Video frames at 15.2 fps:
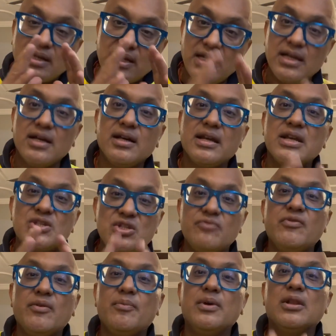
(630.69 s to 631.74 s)
clear,
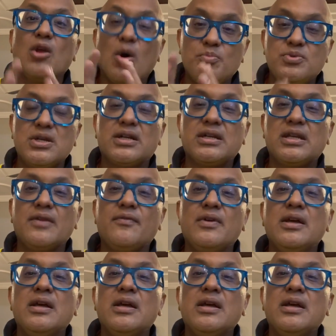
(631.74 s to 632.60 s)
achievable, objective.